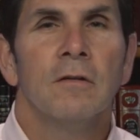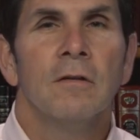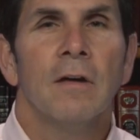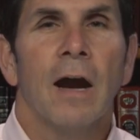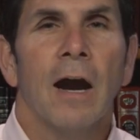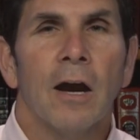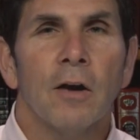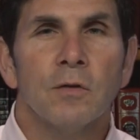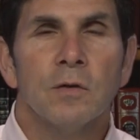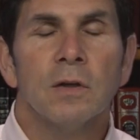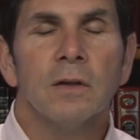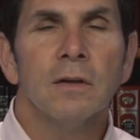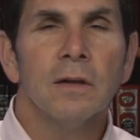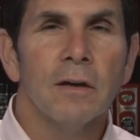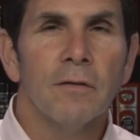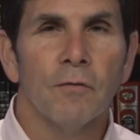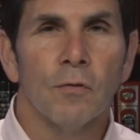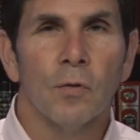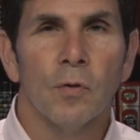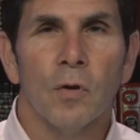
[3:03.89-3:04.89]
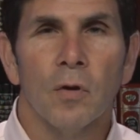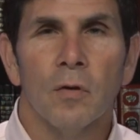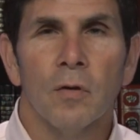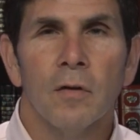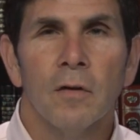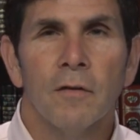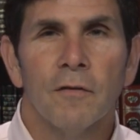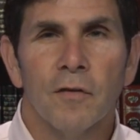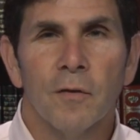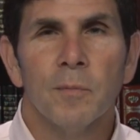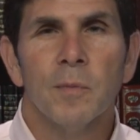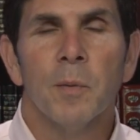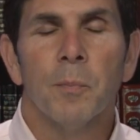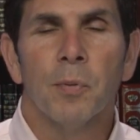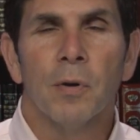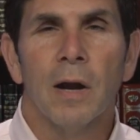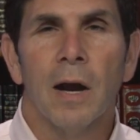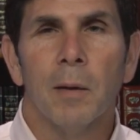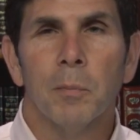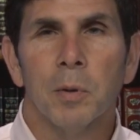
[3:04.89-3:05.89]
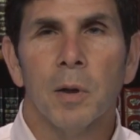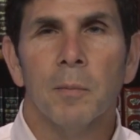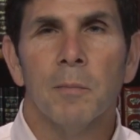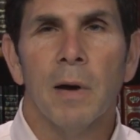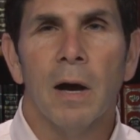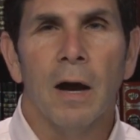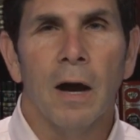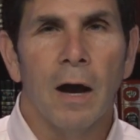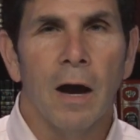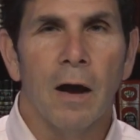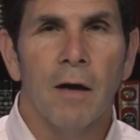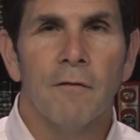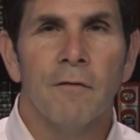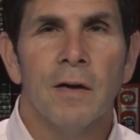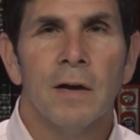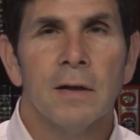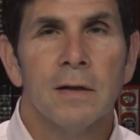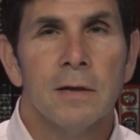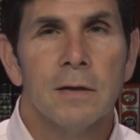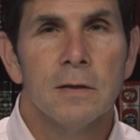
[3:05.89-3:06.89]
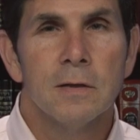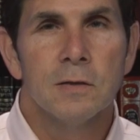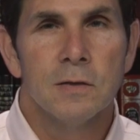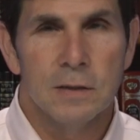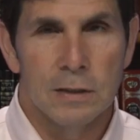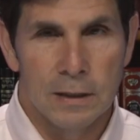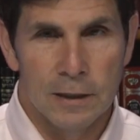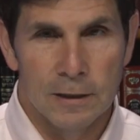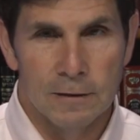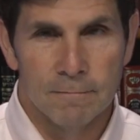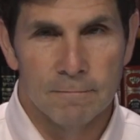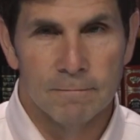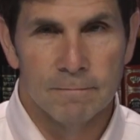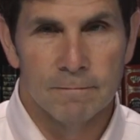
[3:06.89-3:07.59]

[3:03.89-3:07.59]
our deliverer from the problem of sin.